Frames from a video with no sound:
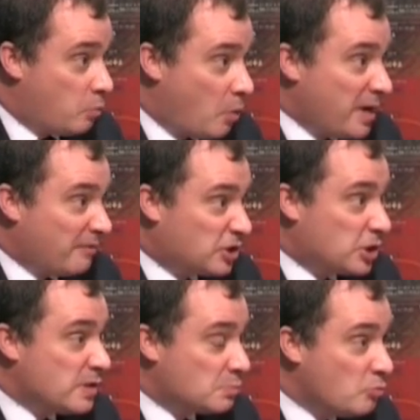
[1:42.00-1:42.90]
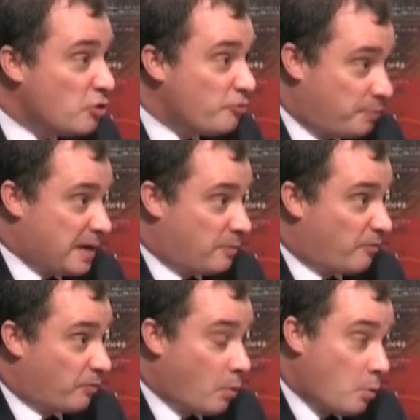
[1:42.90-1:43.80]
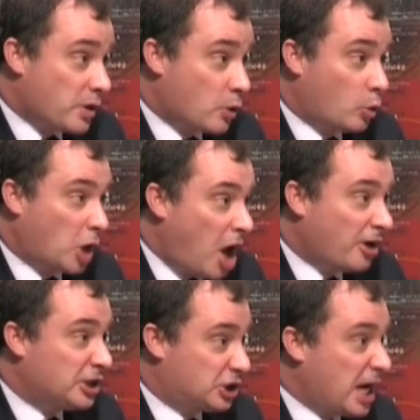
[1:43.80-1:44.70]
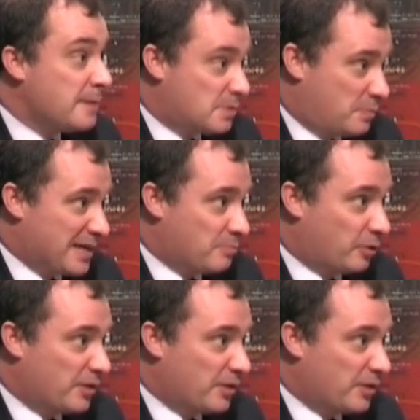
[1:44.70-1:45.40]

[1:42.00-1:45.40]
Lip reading: What we have to do is move people from what we call I-shaped people.